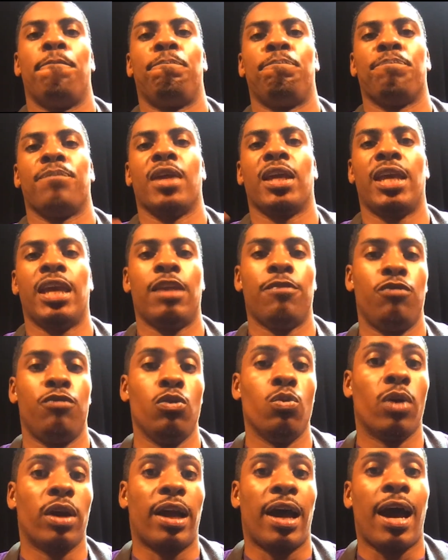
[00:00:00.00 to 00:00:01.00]
Again, if you
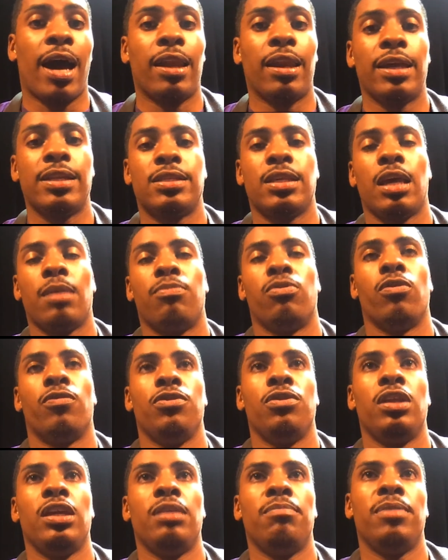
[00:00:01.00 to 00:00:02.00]
want a highlight tape, or if you
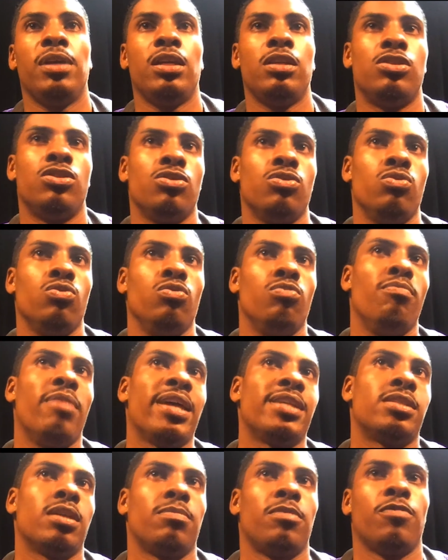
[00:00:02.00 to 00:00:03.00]
need me to make
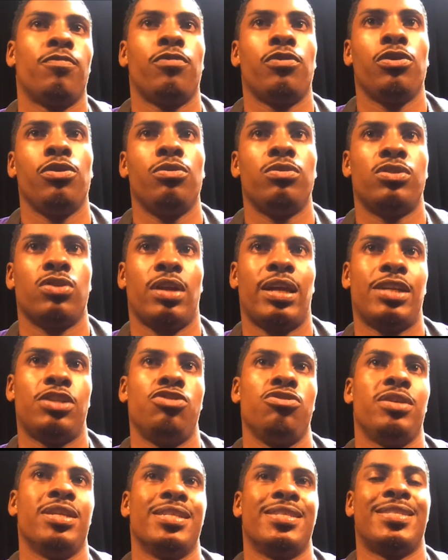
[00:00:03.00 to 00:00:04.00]
something for you so that
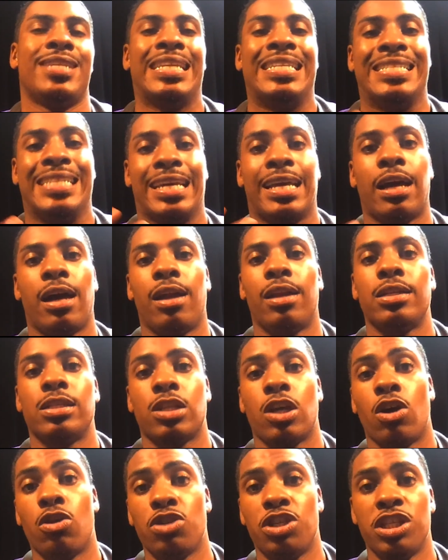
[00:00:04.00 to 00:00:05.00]
you can send to college
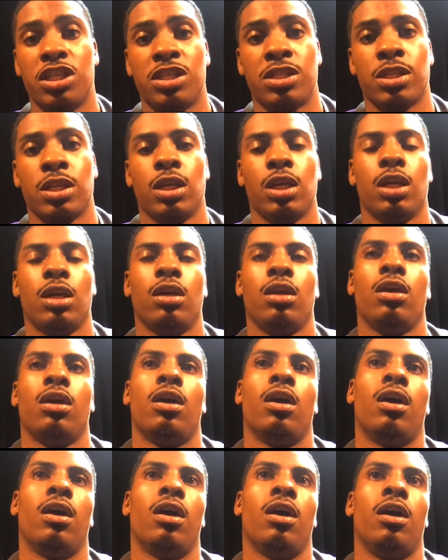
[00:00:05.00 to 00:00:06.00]
coaches,
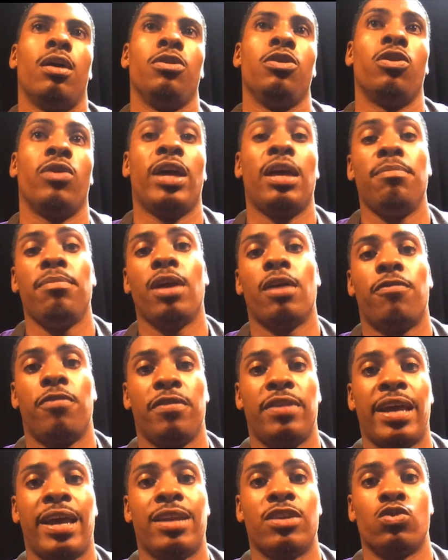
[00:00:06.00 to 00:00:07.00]
hit me up for
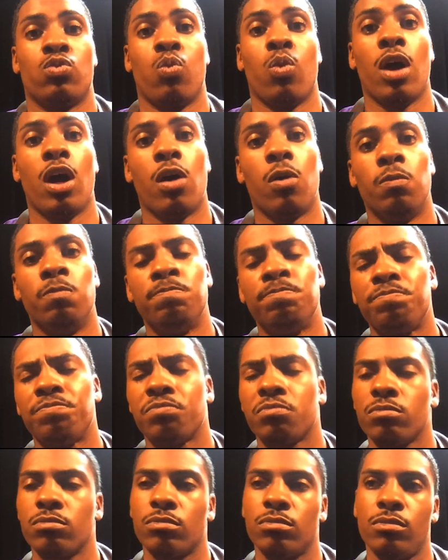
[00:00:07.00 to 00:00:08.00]
that as well.
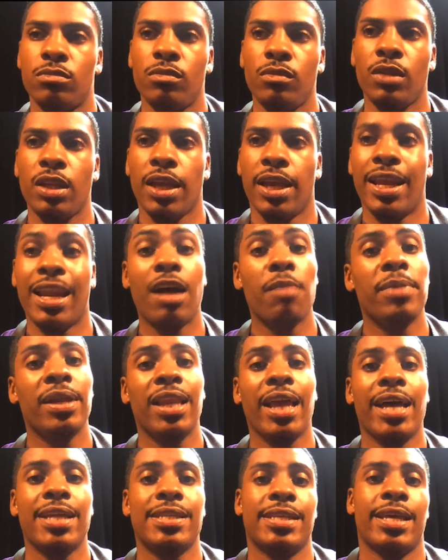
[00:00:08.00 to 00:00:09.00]
And I'll be
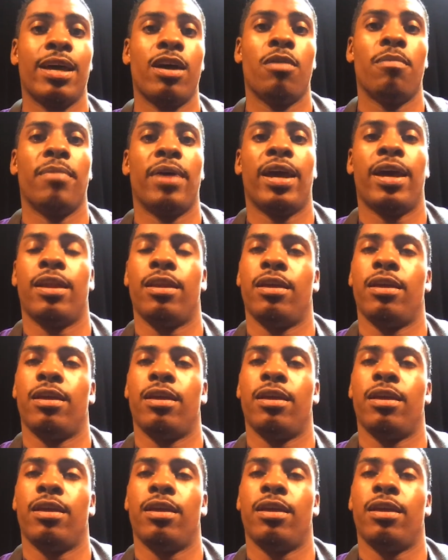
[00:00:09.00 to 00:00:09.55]
glad to help, man.